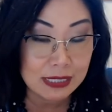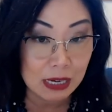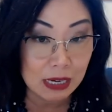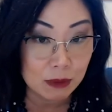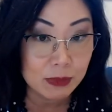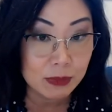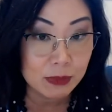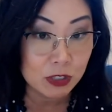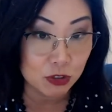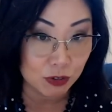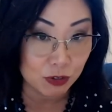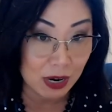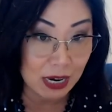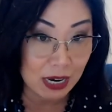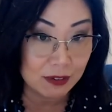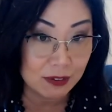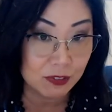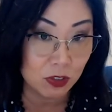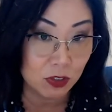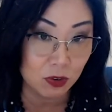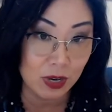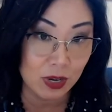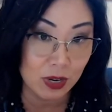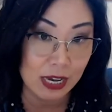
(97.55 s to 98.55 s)
Selman
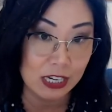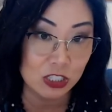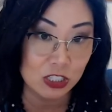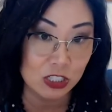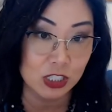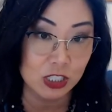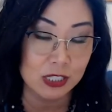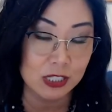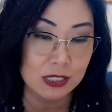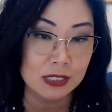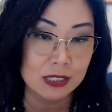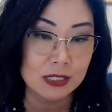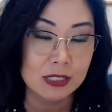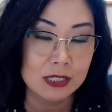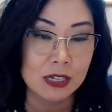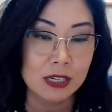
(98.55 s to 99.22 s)
Drive location.